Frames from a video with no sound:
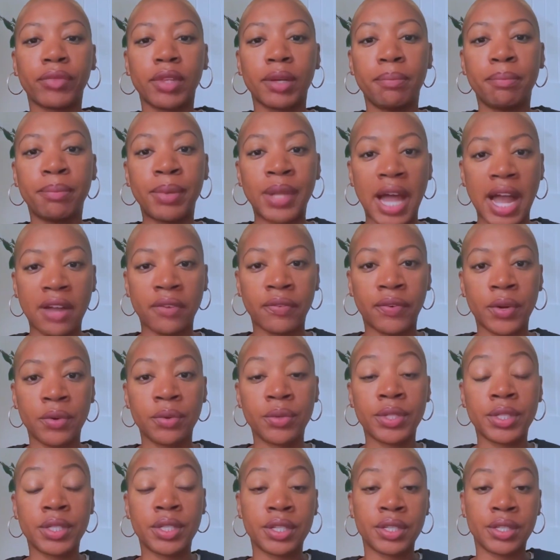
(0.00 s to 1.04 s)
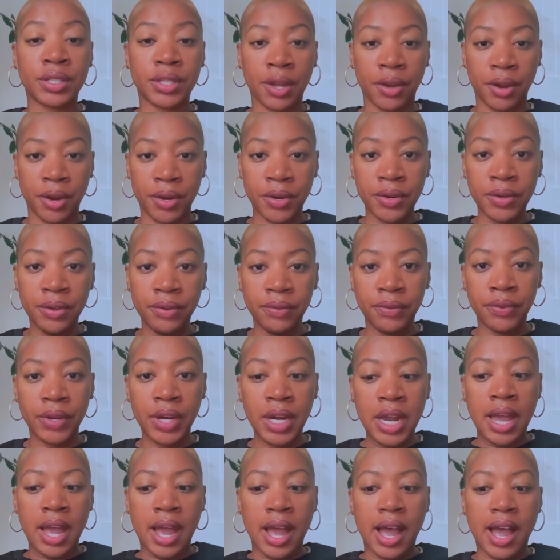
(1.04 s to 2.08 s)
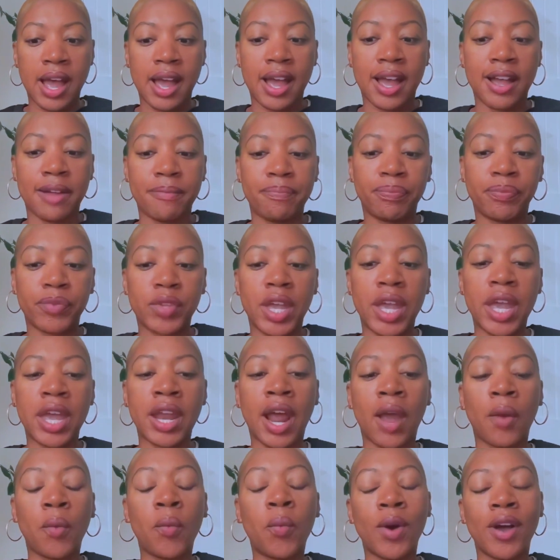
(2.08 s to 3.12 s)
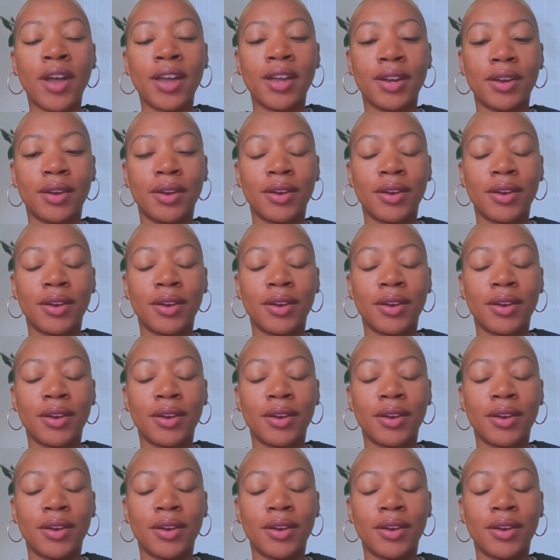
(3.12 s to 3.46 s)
Black folks deserve um, and I want